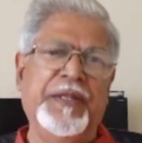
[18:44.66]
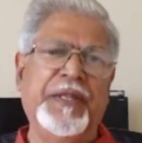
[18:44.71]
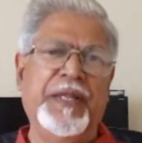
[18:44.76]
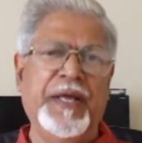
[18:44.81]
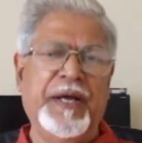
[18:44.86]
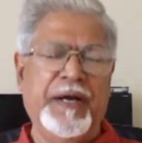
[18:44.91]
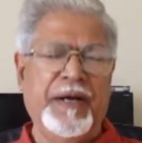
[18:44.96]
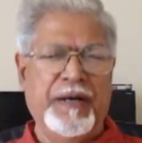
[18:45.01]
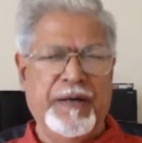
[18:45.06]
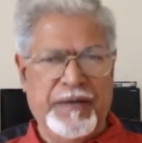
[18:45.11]

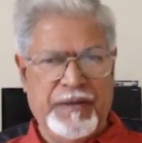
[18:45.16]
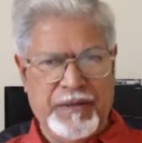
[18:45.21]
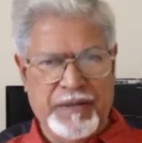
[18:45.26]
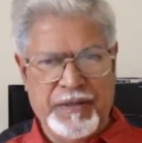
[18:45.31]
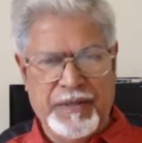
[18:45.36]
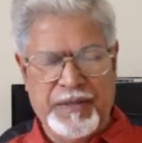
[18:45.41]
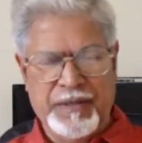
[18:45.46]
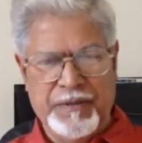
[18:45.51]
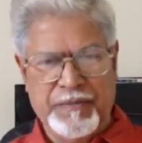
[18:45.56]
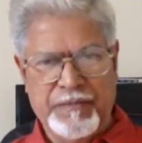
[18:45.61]
The
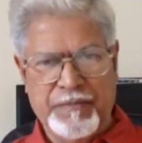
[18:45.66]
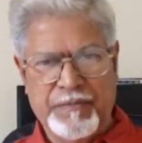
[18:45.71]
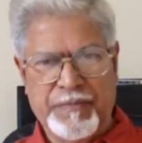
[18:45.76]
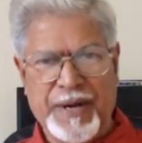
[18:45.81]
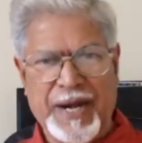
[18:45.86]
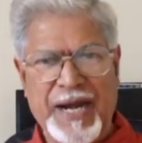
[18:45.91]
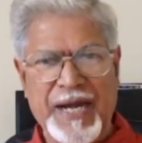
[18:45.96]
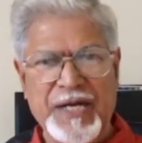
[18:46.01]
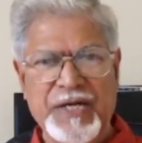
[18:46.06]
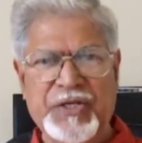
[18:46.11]

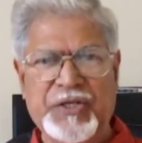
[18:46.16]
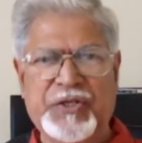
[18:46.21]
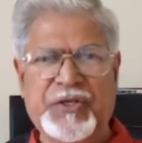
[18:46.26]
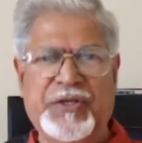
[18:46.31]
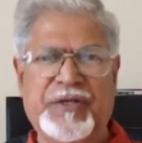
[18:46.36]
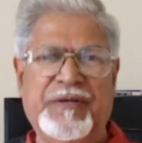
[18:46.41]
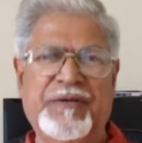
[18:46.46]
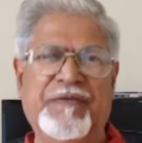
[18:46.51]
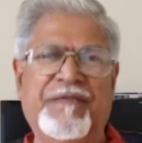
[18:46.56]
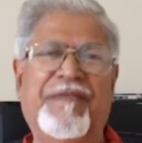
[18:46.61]

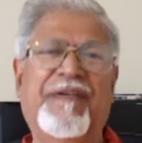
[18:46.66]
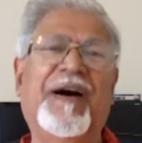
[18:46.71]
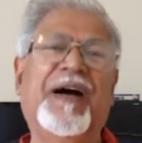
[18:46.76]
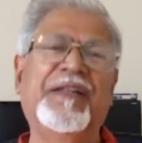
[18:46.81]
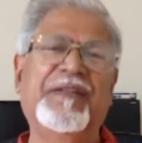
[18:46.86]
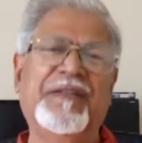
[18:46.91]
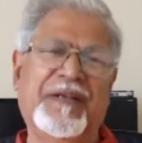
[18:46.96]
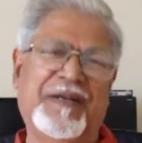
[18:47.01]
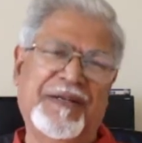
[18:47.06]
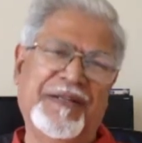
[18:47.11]
bride's
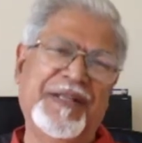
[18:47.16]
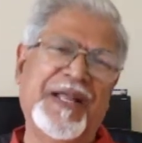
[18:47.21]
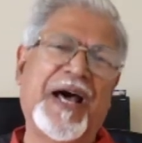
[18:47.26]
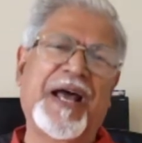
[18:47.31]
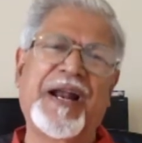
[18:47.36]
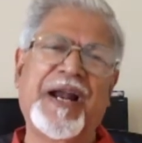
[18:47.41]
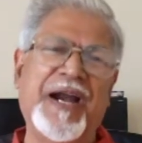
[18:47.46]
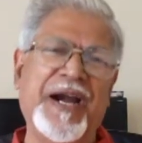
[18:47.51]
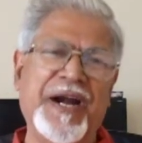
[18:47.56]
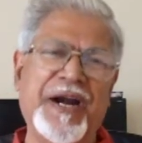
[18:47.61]
father,
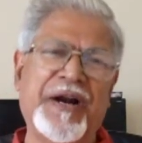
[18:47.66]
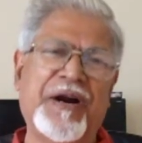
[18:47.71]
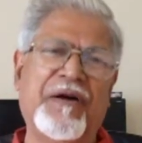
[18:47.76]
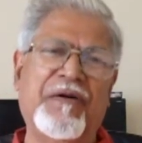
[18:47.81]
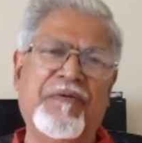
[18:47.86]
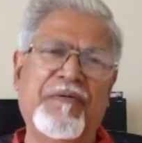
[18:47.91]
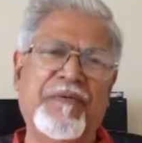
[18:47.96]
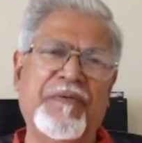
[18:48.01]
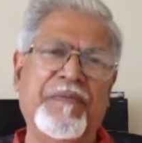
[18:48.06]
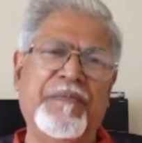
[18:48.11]
Narayan Rao,